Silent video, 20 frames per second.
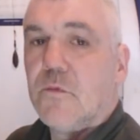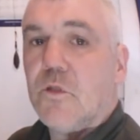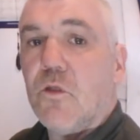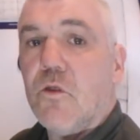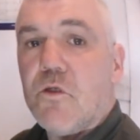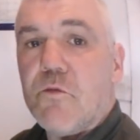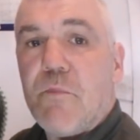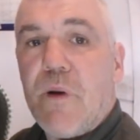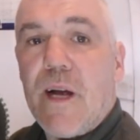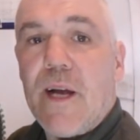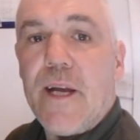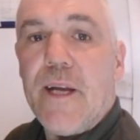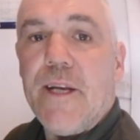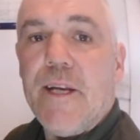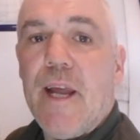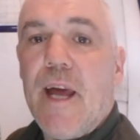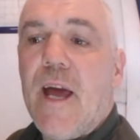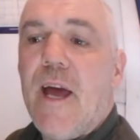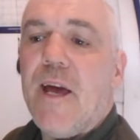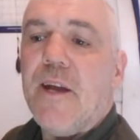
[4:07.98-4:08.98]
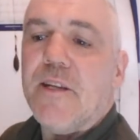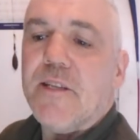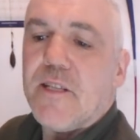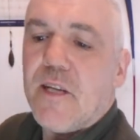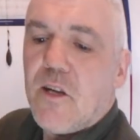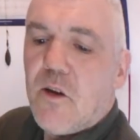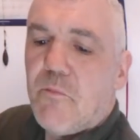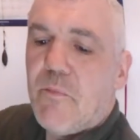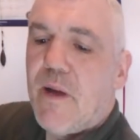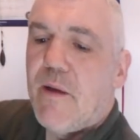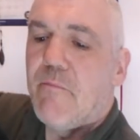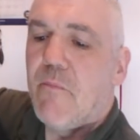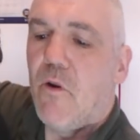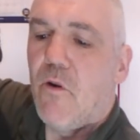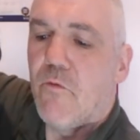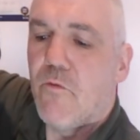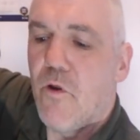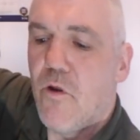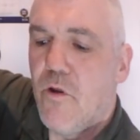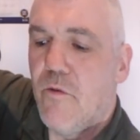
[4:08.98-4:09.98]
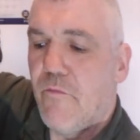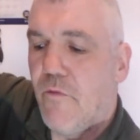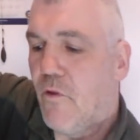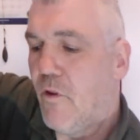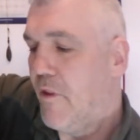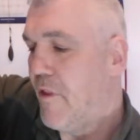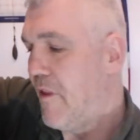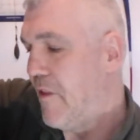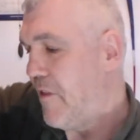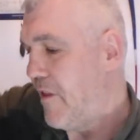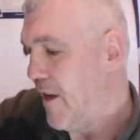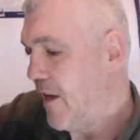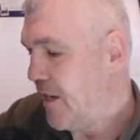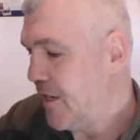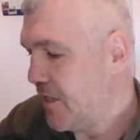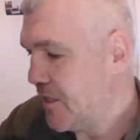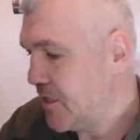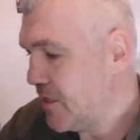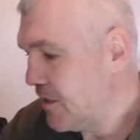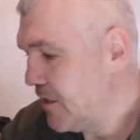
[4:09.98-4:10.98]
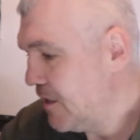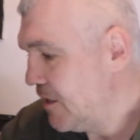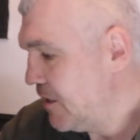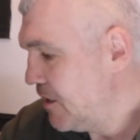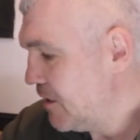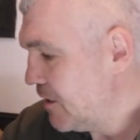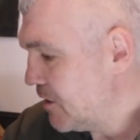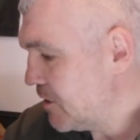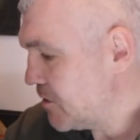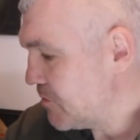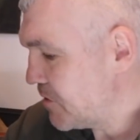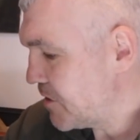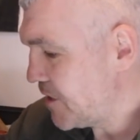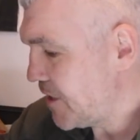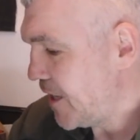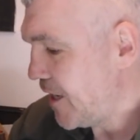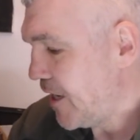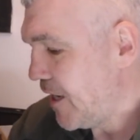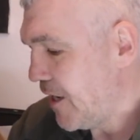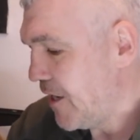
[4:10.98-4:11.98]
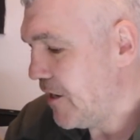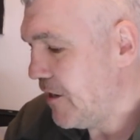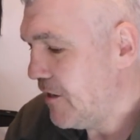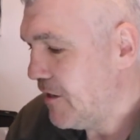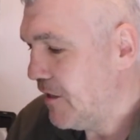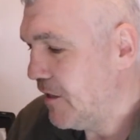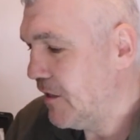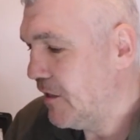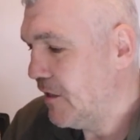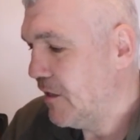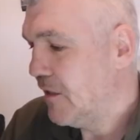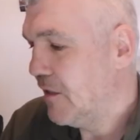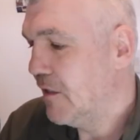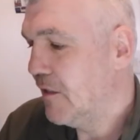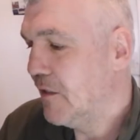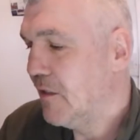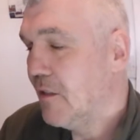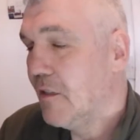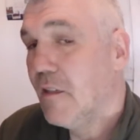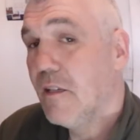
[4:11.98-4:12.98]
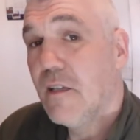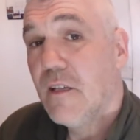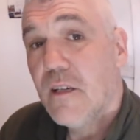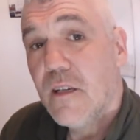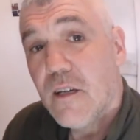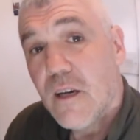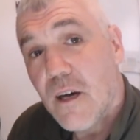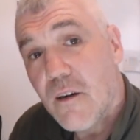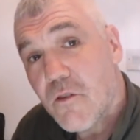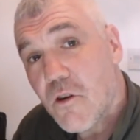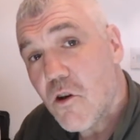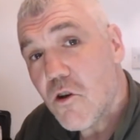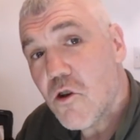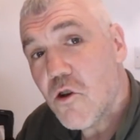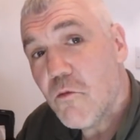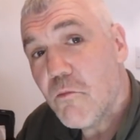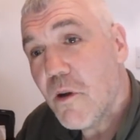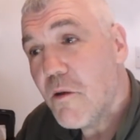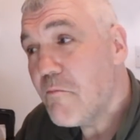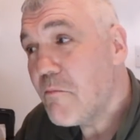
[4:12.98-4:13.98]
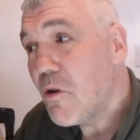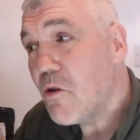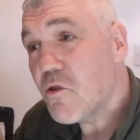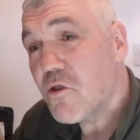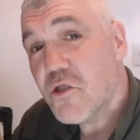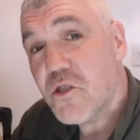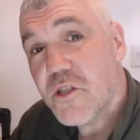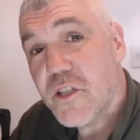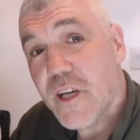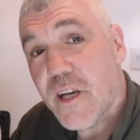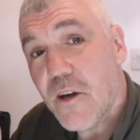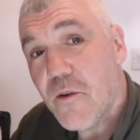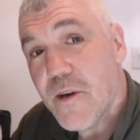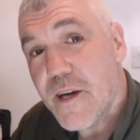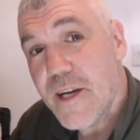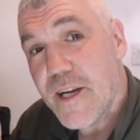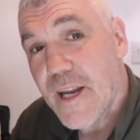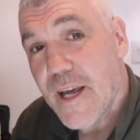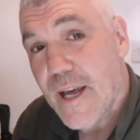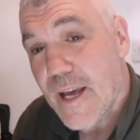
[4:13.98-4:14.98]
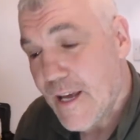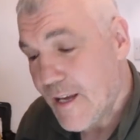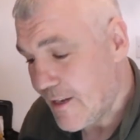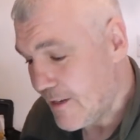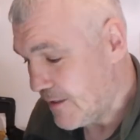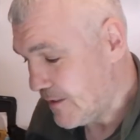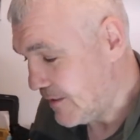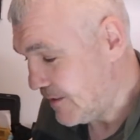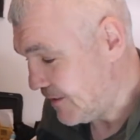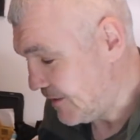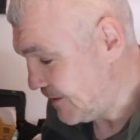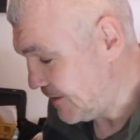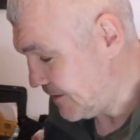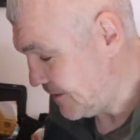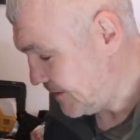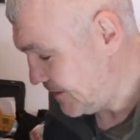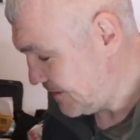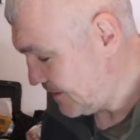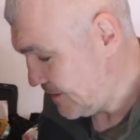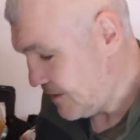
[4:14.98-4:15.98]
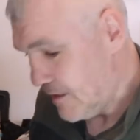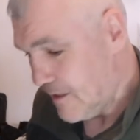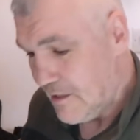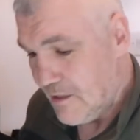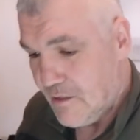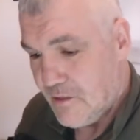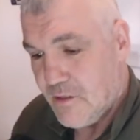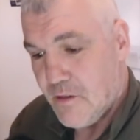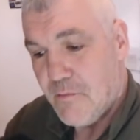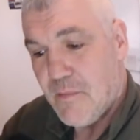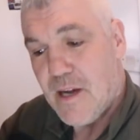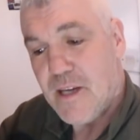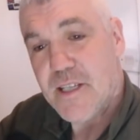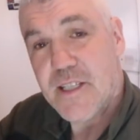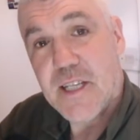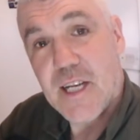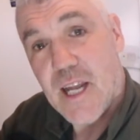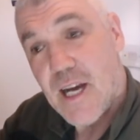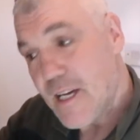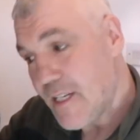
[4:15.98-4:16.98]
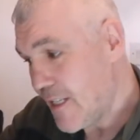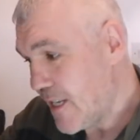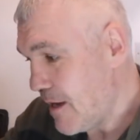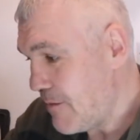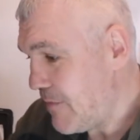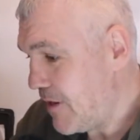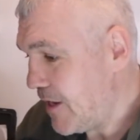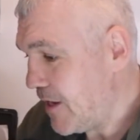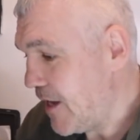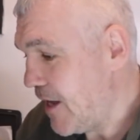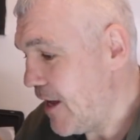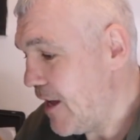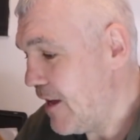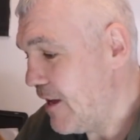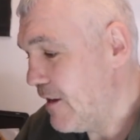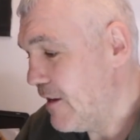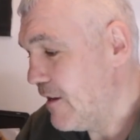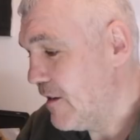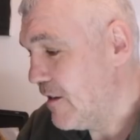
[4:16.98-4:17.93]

DOS bag in there, and there's a little bit more room for other things because I was thinking I've got a couple of books to go in there, so I might slide them in there.